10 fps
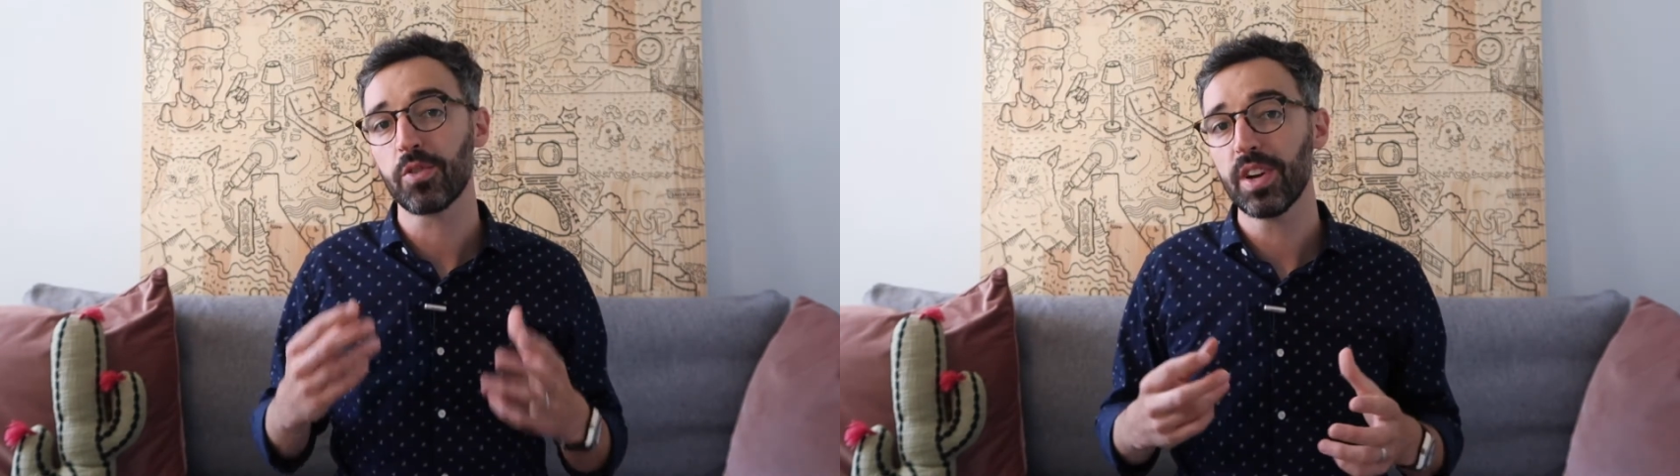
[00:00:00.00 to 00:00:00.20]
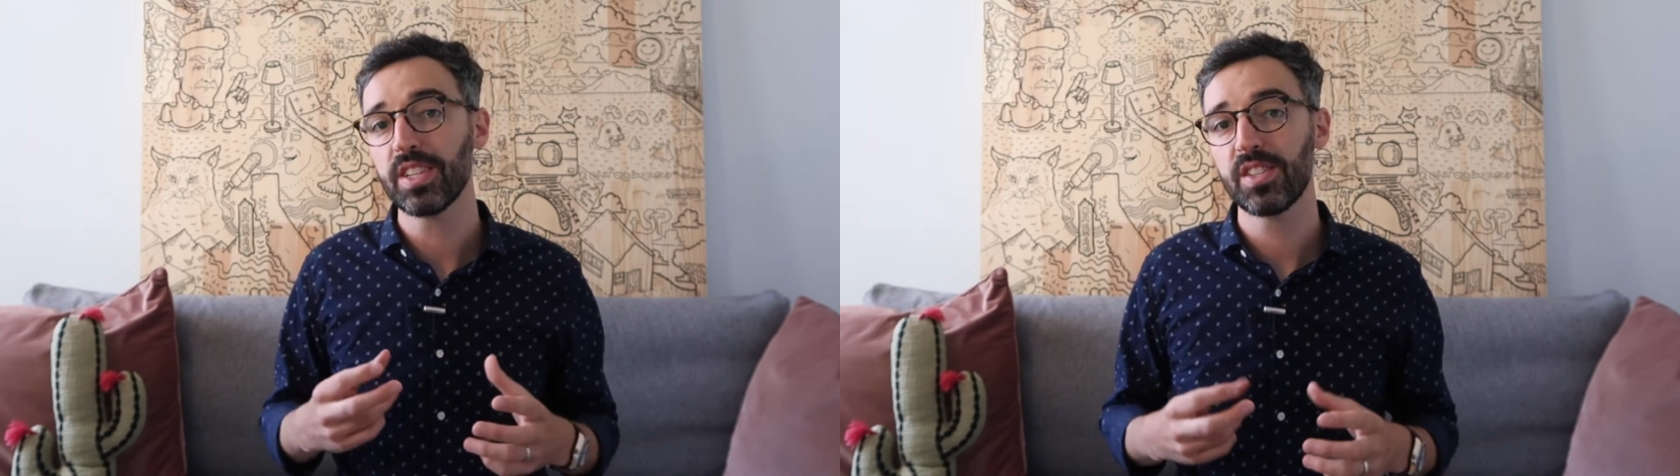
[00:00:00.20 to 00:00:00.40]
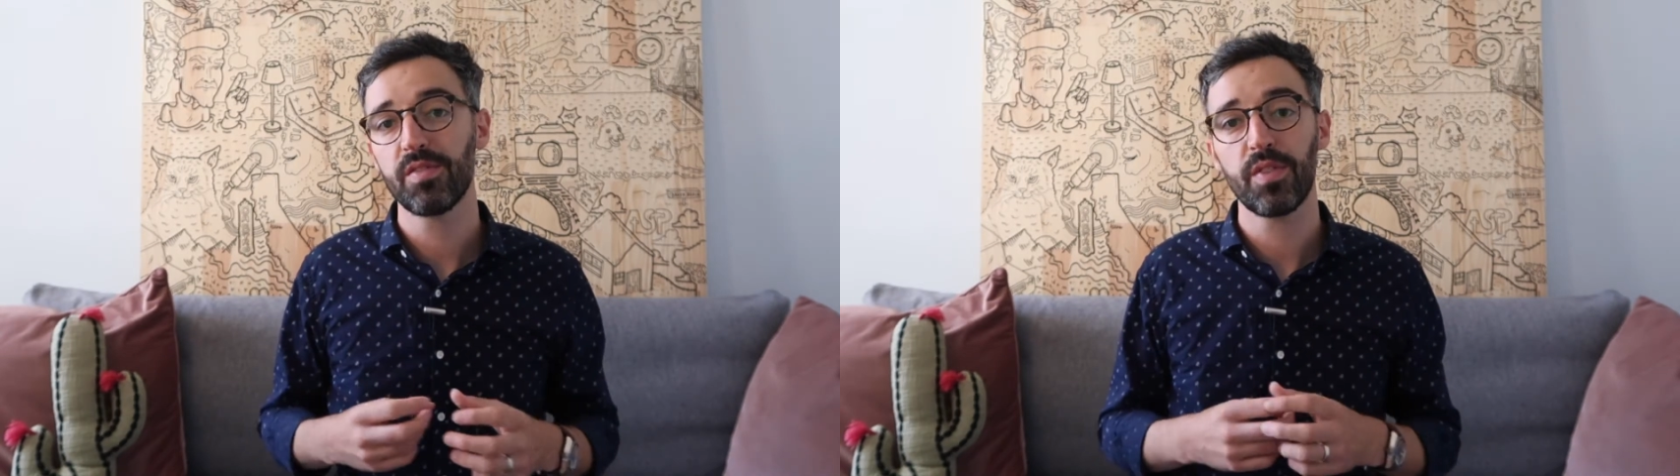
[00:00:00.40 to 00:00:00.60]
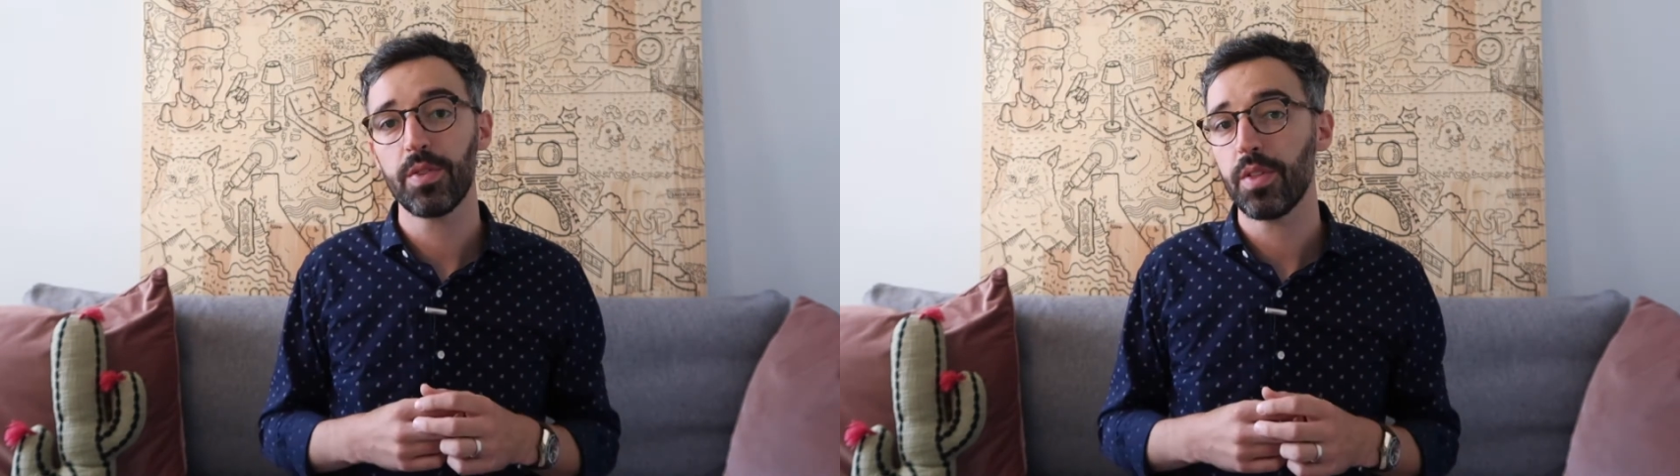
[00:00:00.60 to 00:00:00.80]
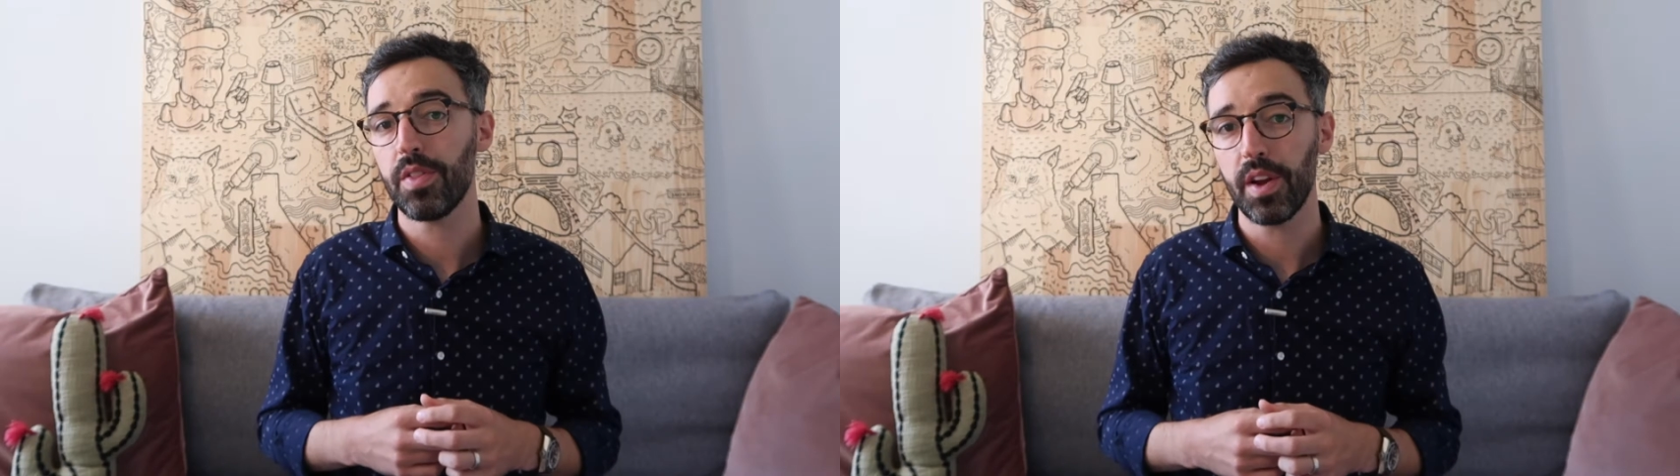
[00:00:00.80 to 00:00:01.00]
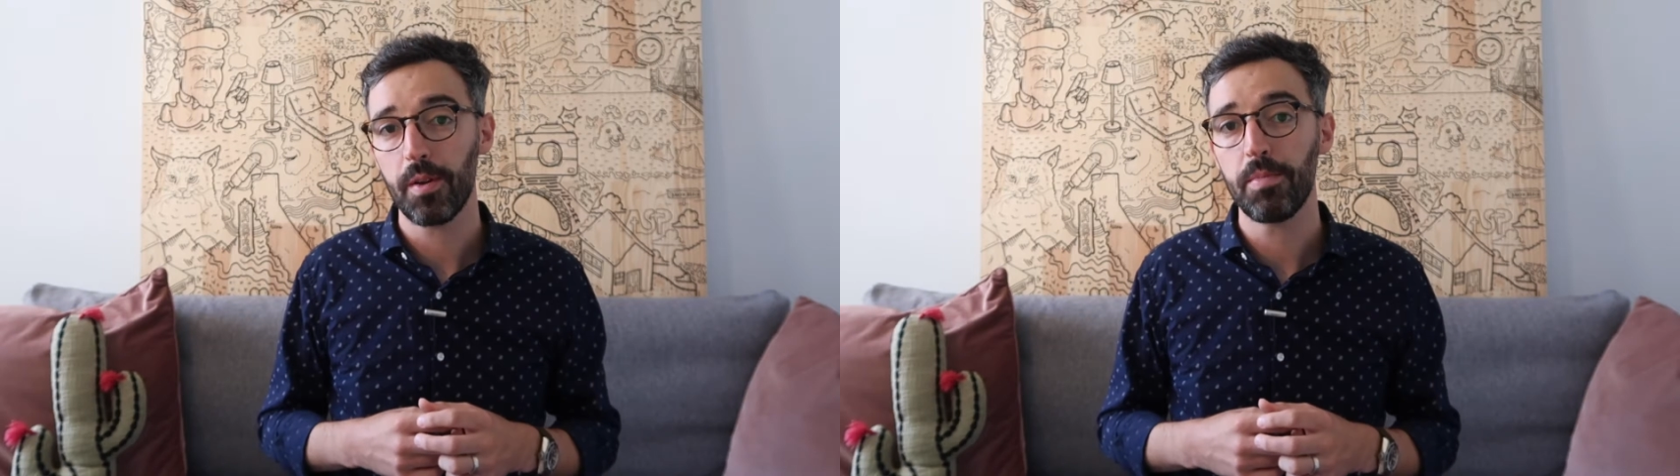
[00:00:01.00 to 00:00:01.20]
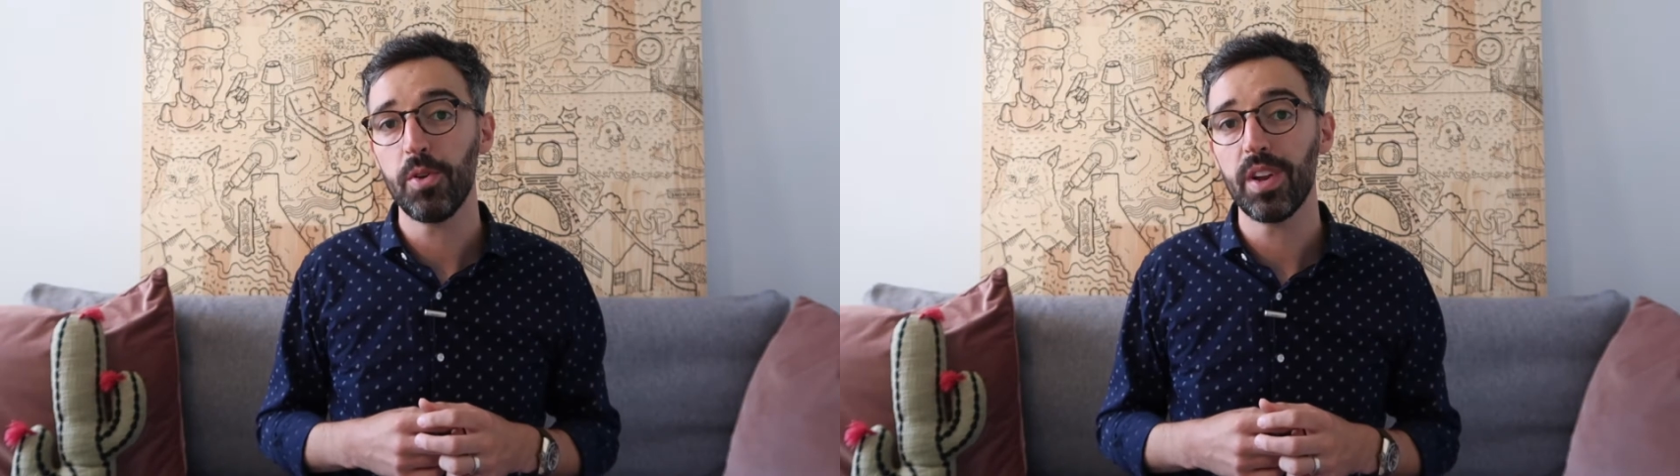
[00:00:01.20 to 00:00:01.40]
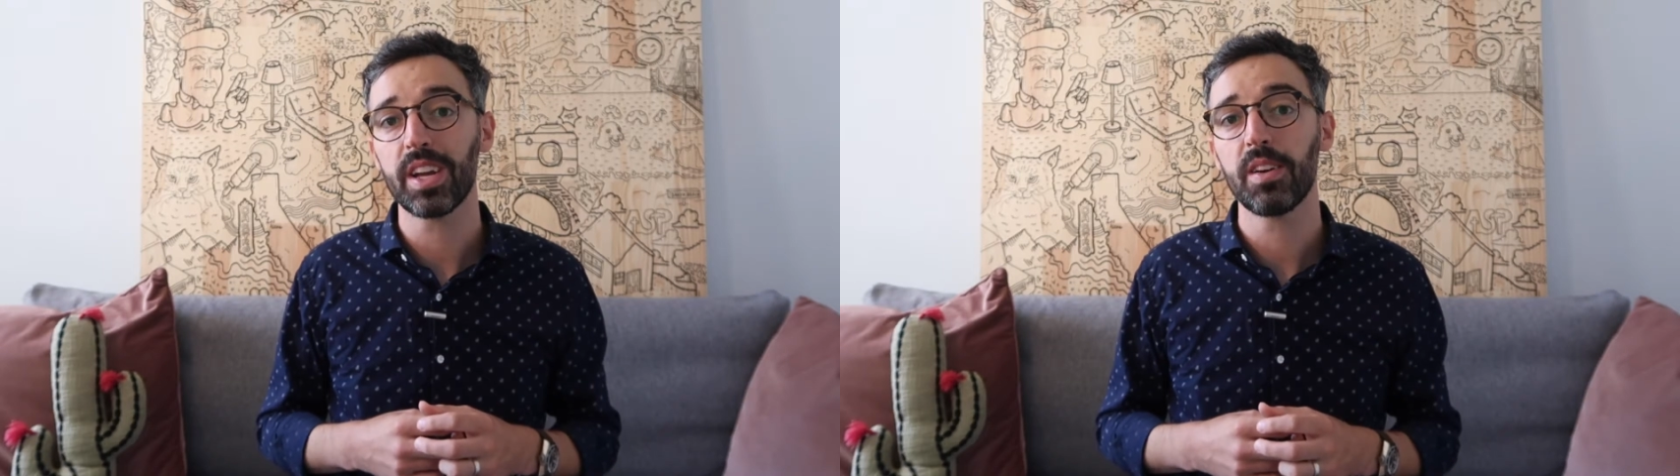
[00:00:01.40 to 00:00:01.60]
grist for the
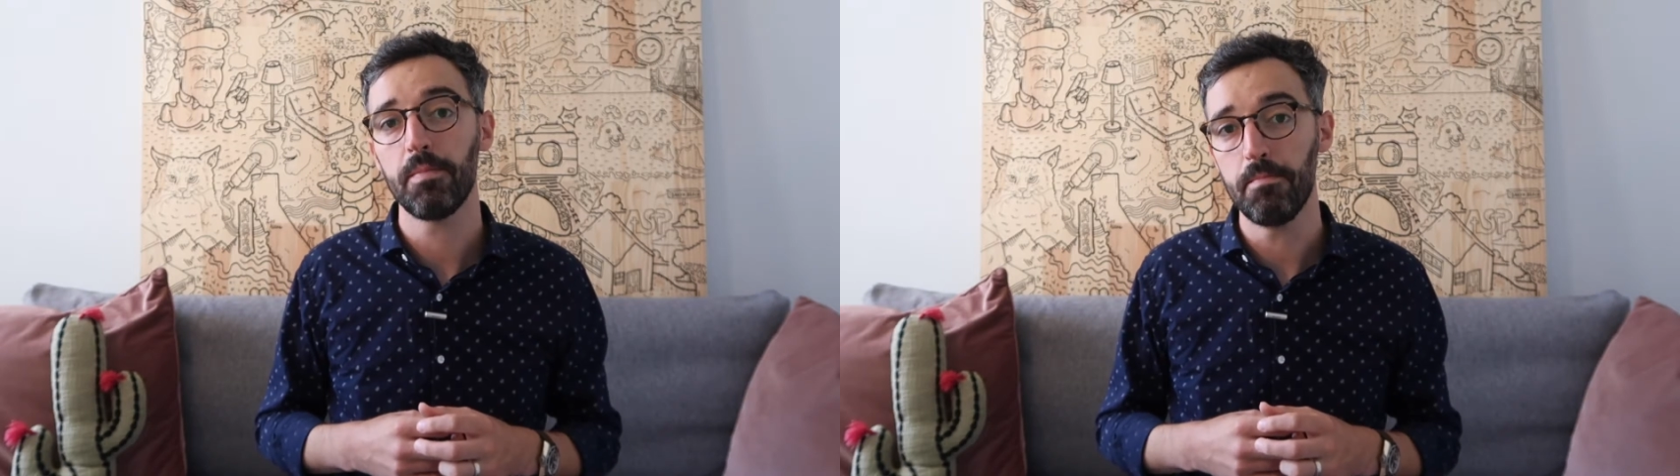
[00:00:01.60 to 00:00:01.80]
therapeutic